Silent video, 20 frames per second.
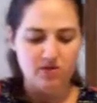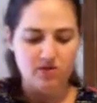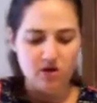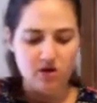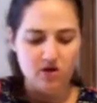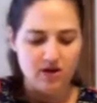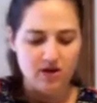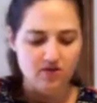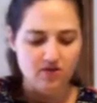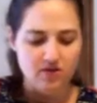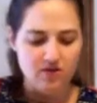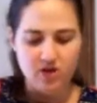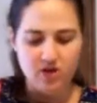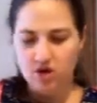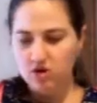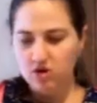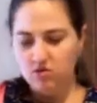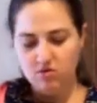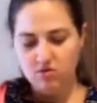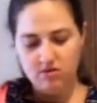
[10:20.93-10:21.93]
So if
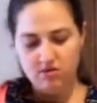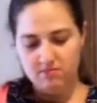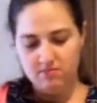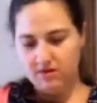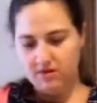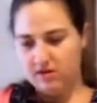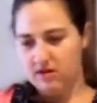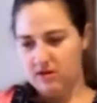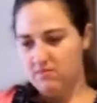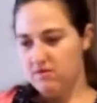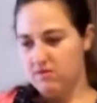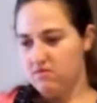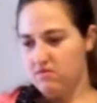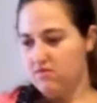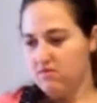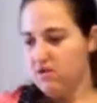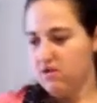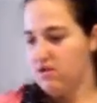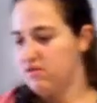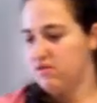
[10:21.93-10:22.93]
you, I might take
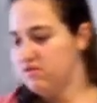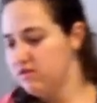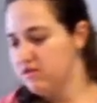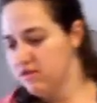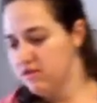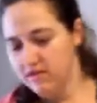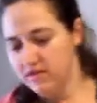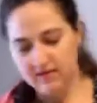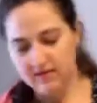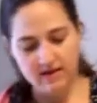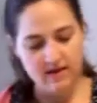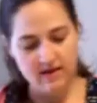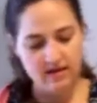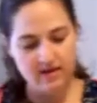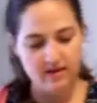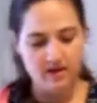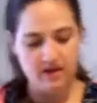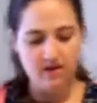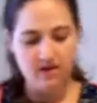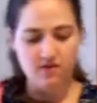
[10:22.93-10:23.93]
my ring off for this,
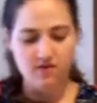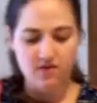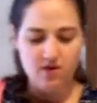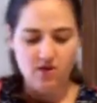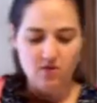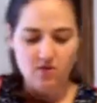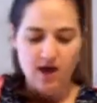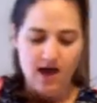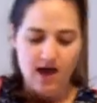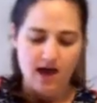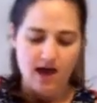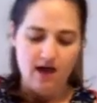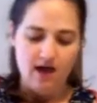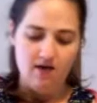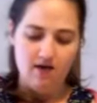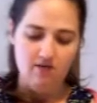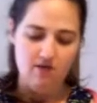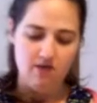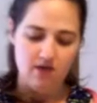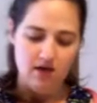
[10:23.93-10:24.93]
if you
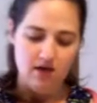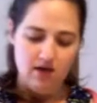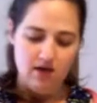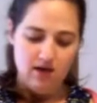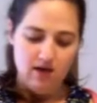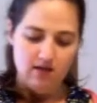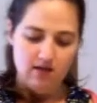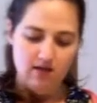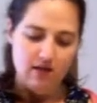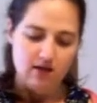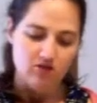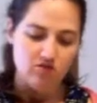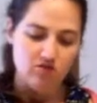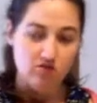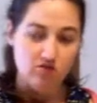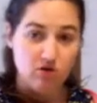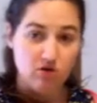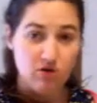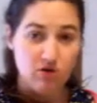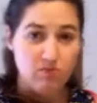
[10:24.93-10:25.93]
have like a
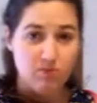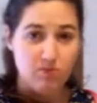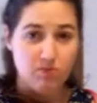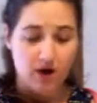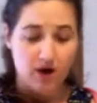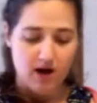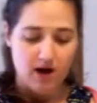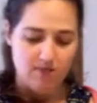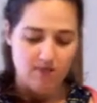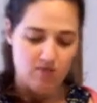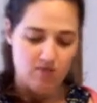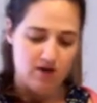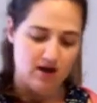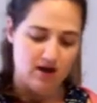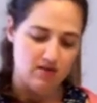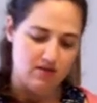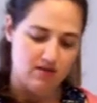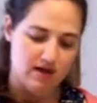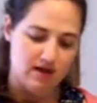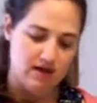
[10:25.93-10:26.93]
store-bought
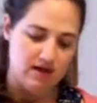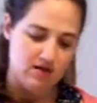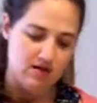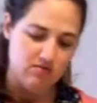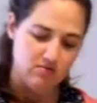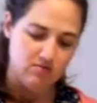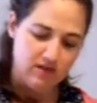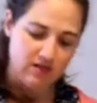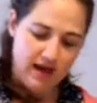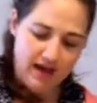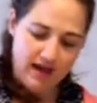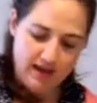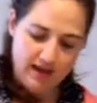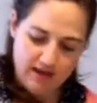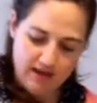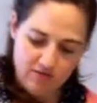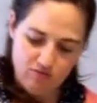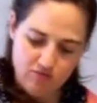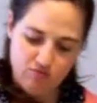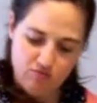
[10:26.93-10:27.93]
brand that you
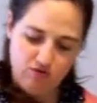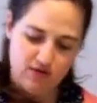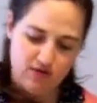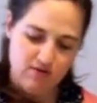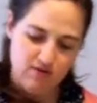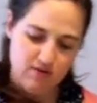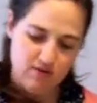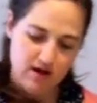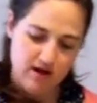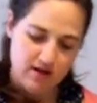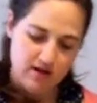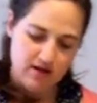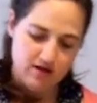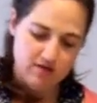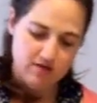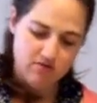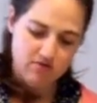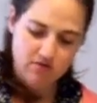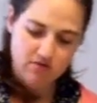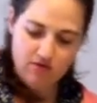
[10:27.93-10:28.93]
like really well
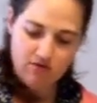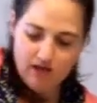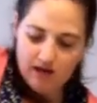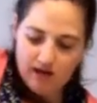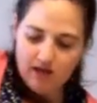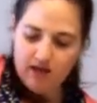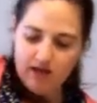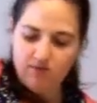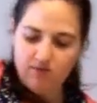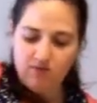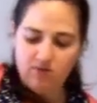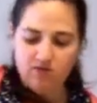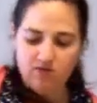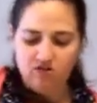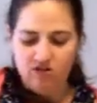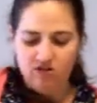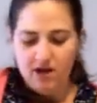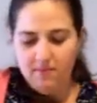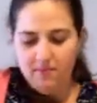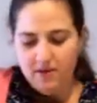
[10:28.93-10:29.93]
and you know that it keeps
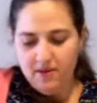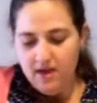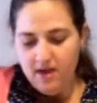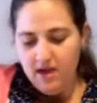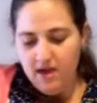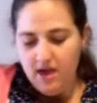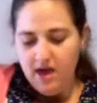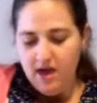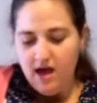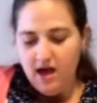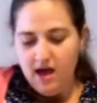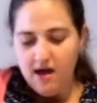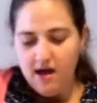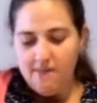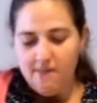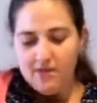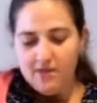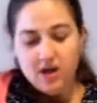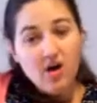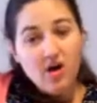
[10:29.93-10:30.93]
its shape,
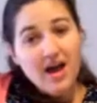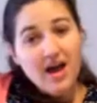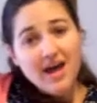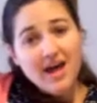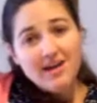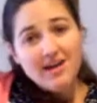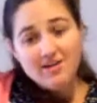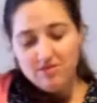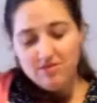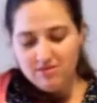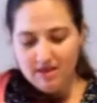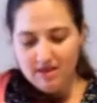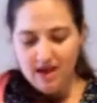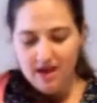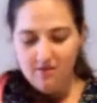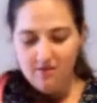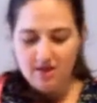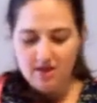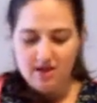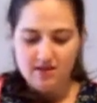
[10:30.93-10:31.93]
then go ahead and use that
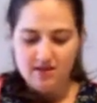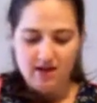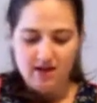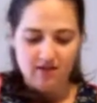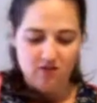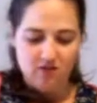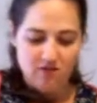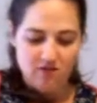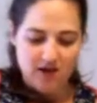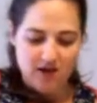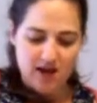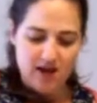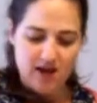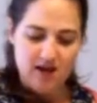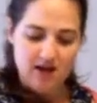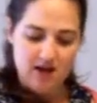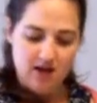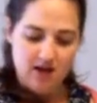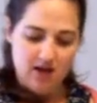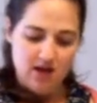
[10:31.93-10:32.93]
one, and that's fine.